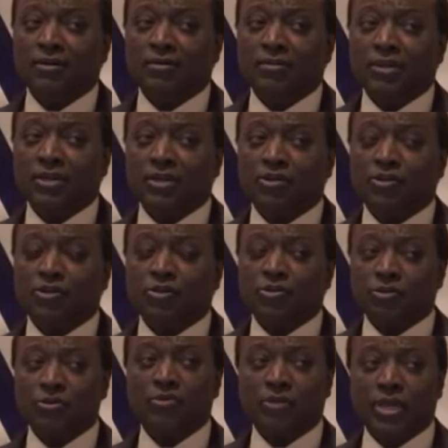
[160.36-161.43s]
because
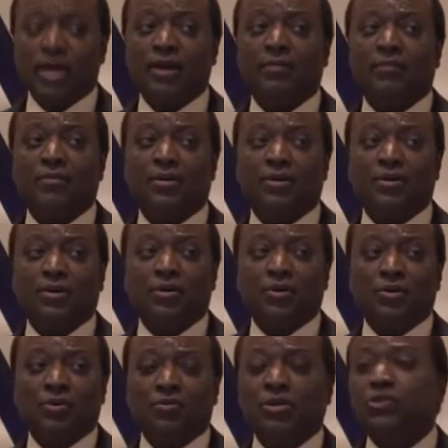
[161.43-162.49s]
through them
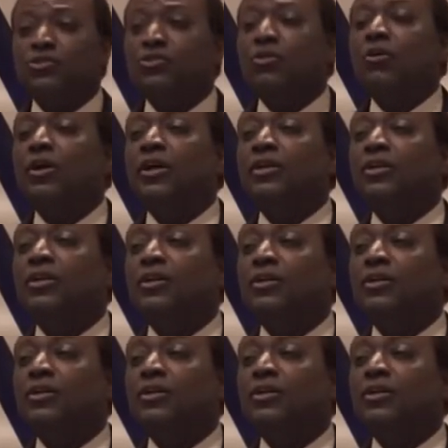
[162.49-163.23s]
we join